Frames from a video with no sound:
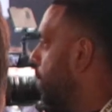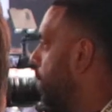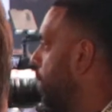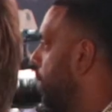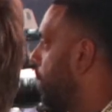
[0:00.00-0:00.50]

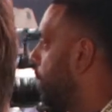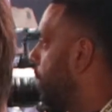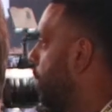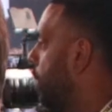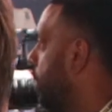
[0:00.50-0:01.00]

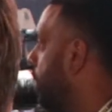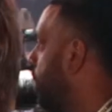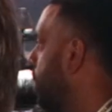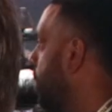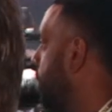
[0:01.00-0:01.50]

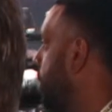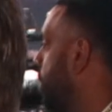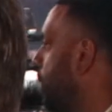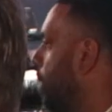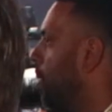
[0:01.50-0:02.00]

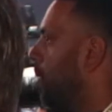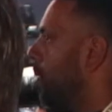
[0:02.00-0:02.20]
The person shown says nothing.